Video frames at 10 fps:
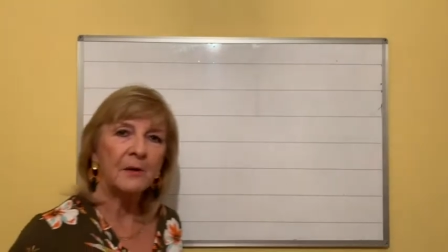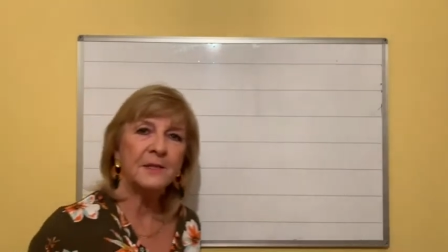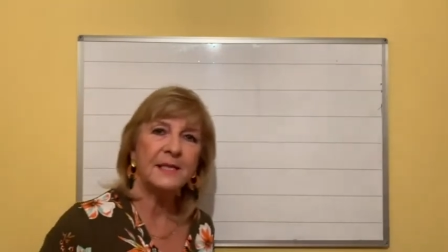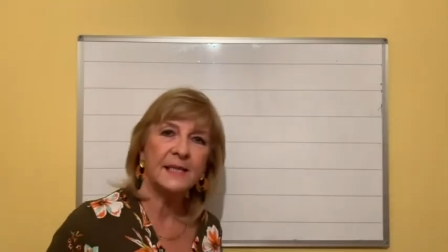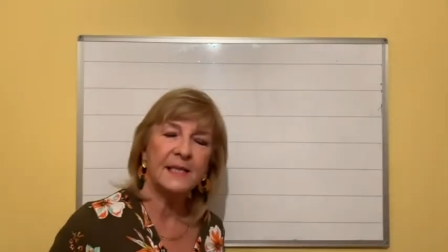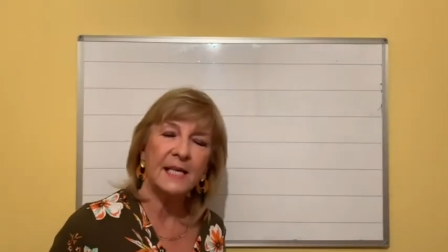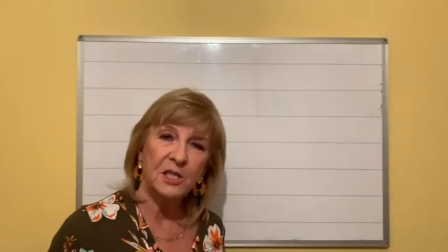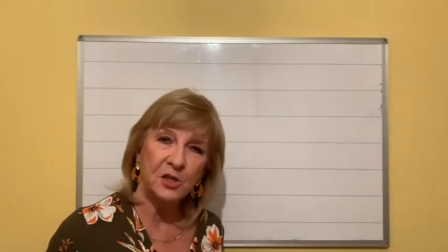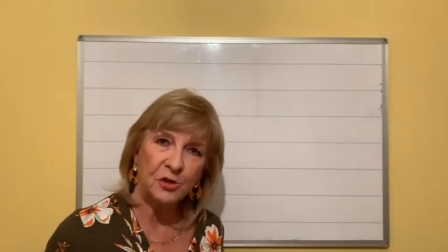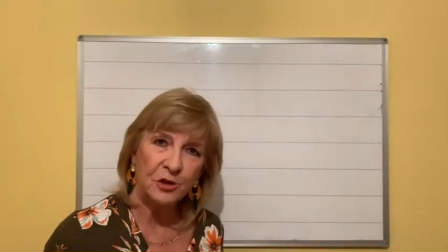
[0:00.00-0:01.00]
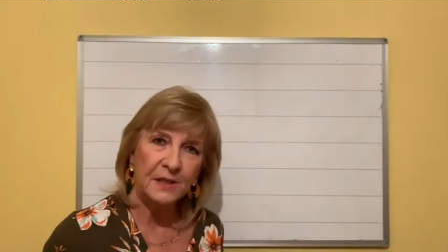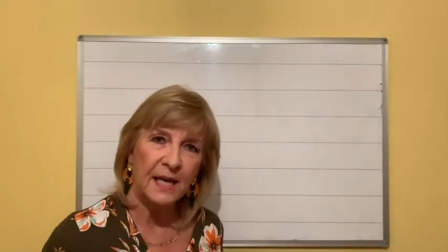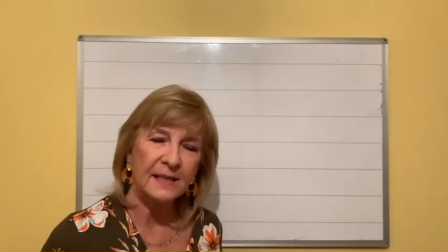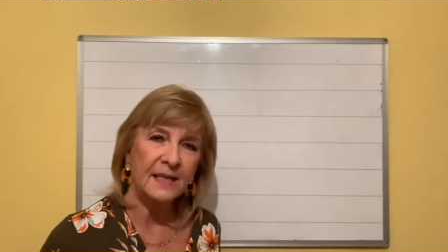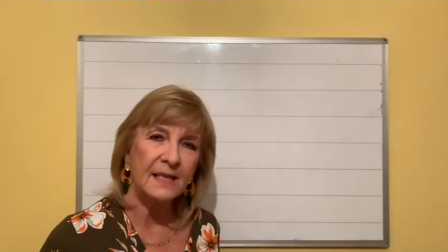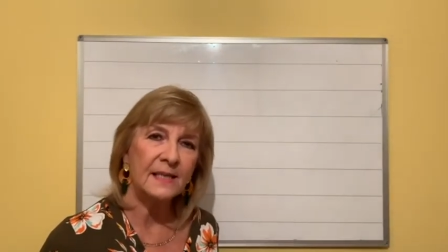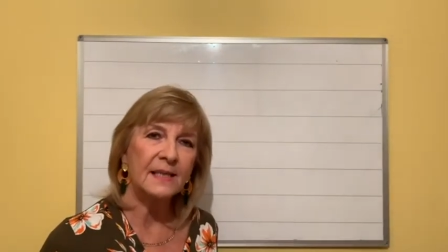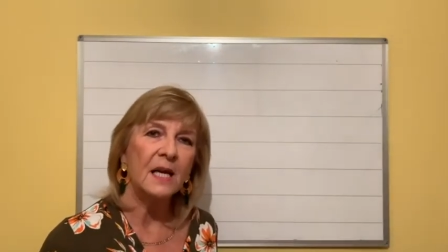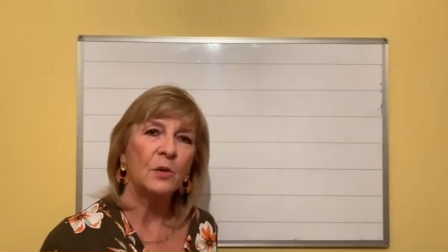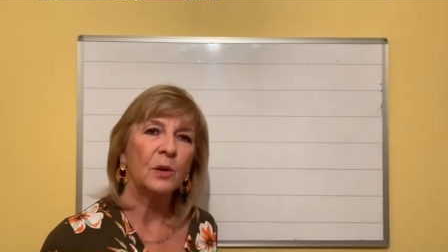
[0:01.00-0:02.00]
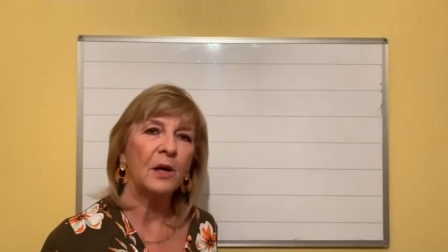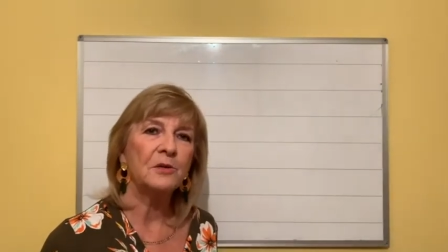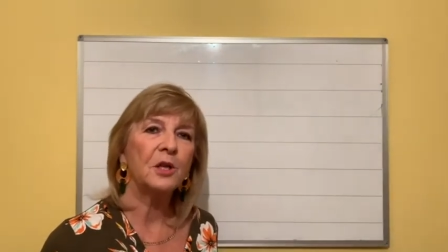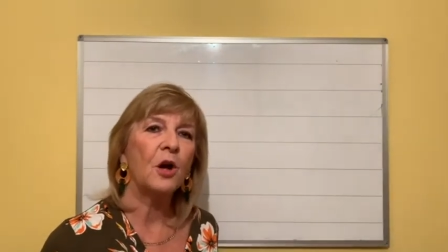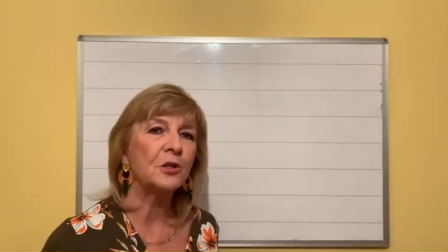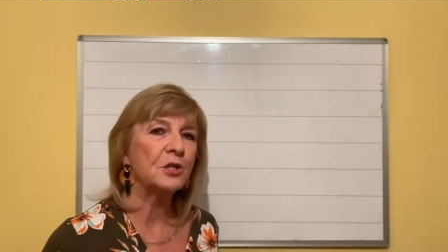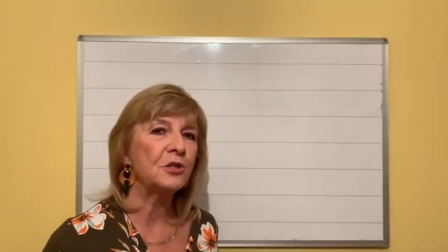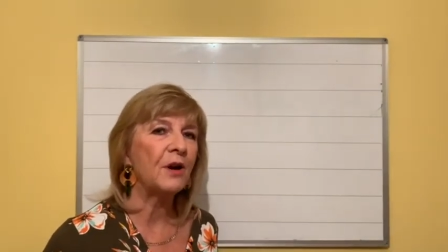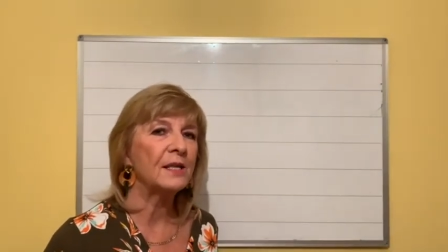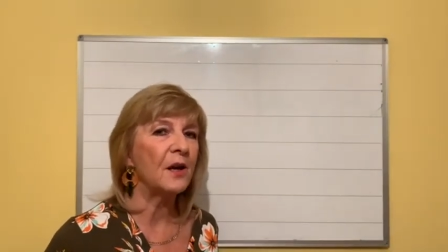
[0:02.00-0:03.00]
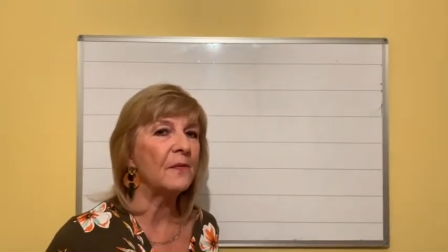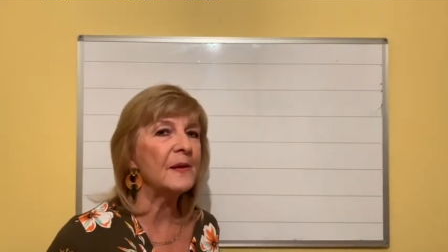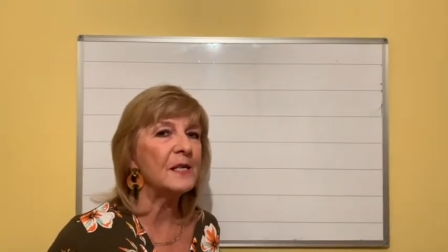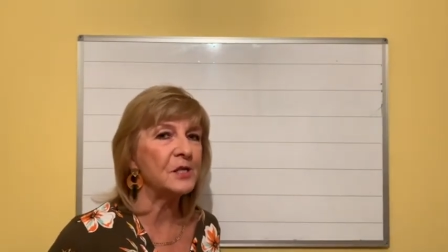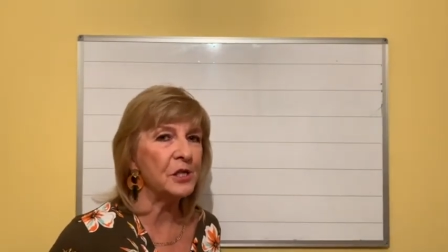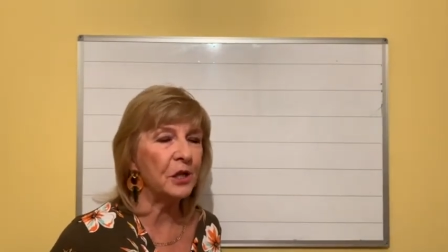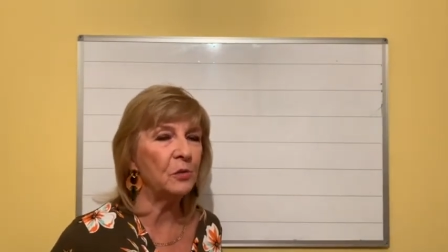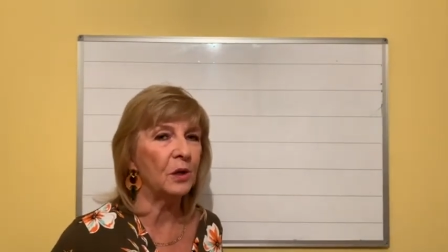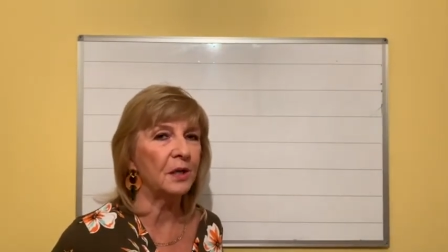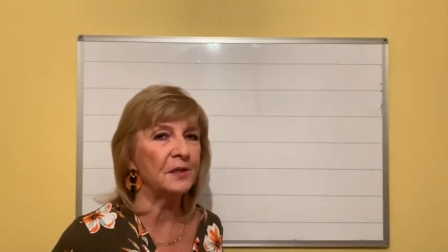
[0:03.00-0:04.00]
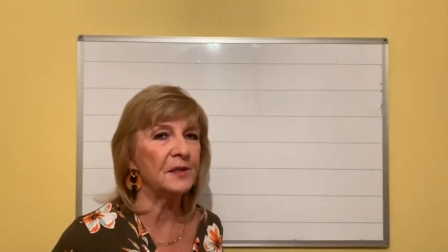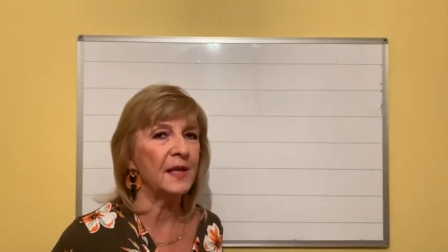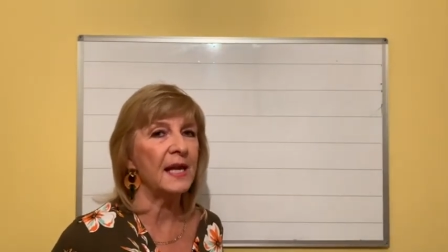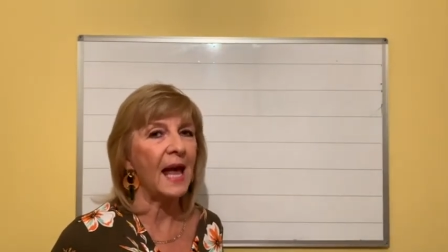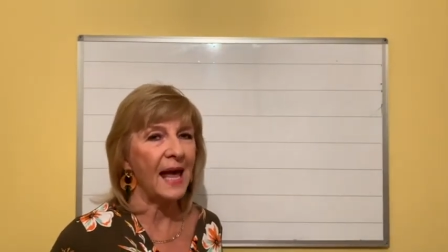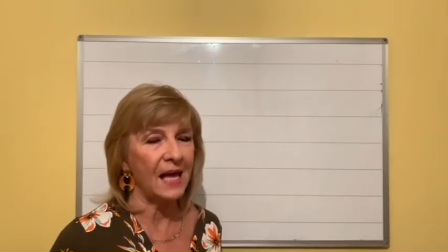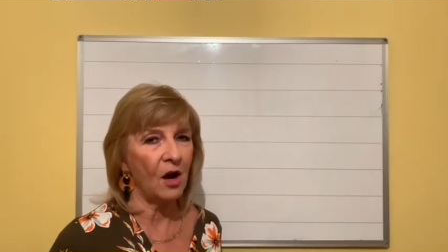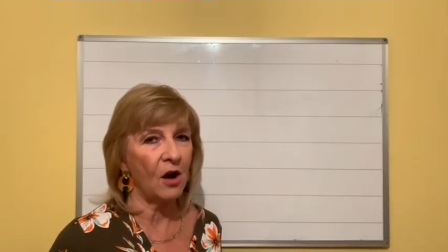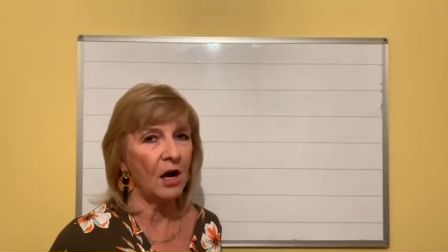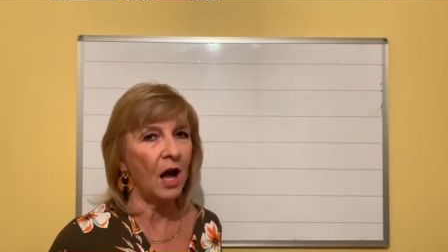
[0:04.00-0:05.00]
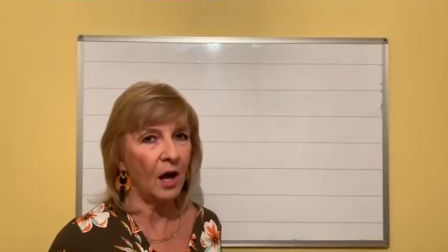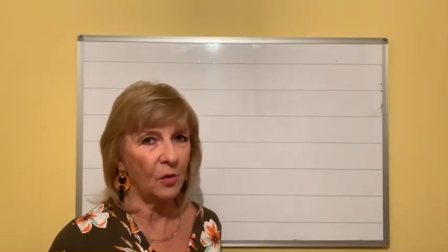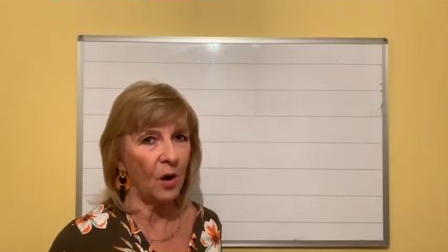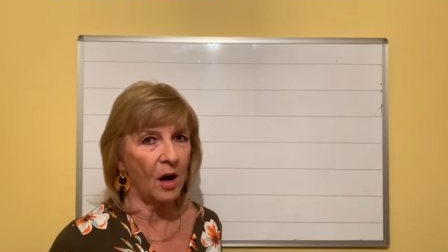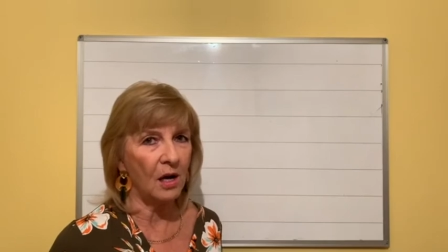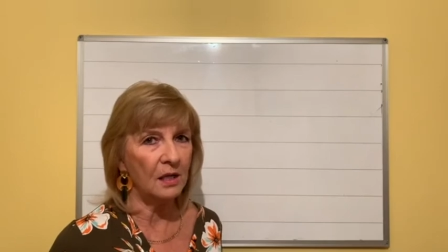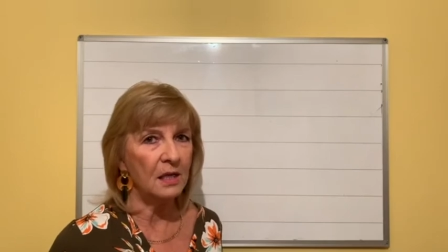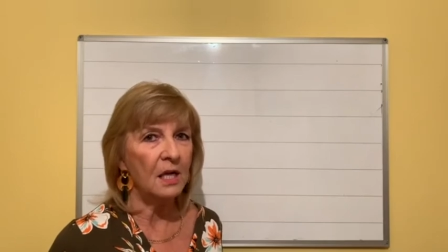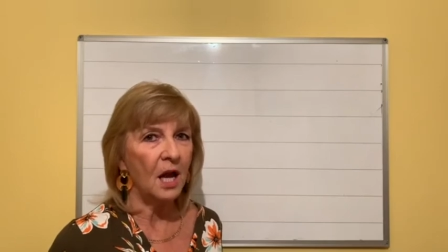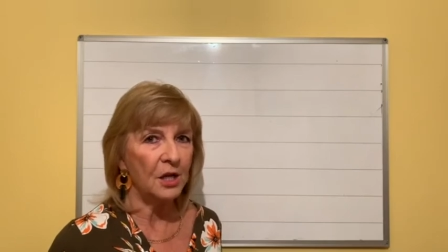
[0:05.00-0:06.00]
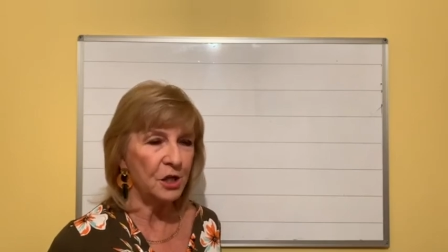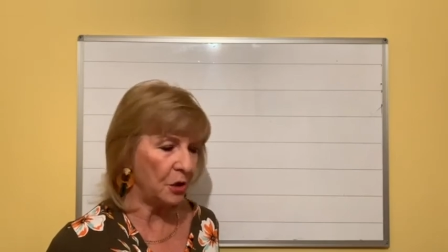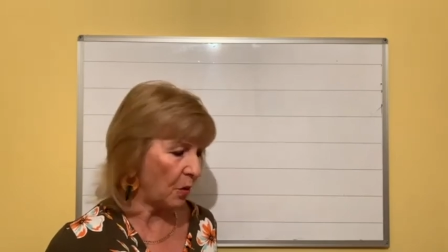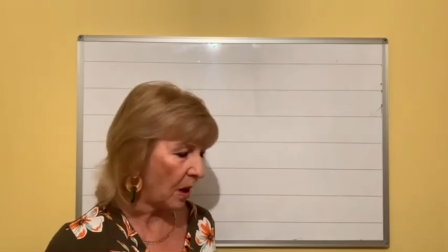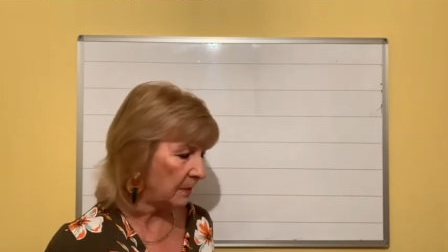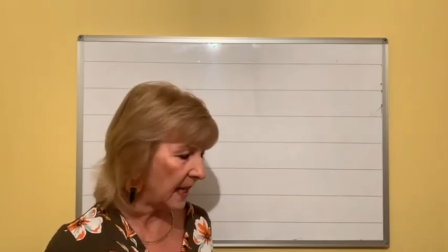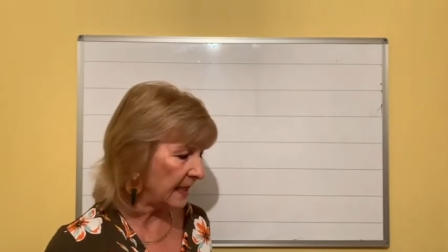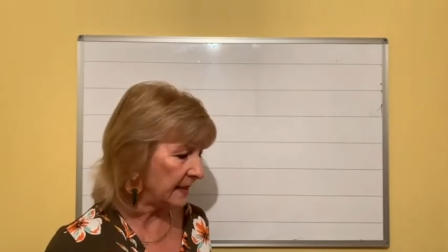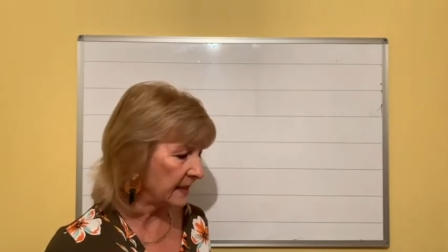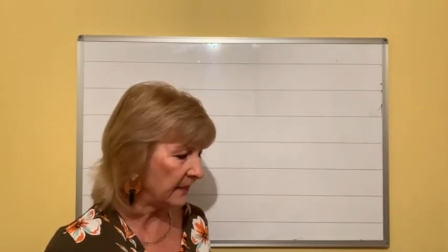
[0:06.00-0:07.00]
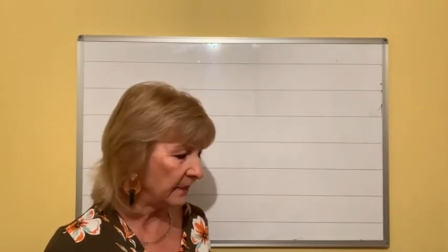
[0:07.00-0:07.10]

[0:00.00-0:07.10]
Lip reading: to dictate a short sentence. We're going to concentrate on these new words, the AR, OR and UR blend.